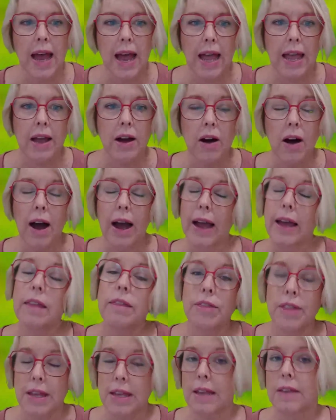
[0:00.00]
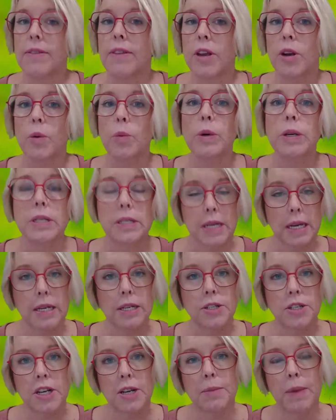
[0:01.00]
AI thinking that it would
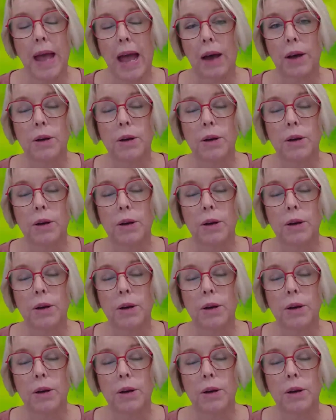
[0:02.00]
teach him how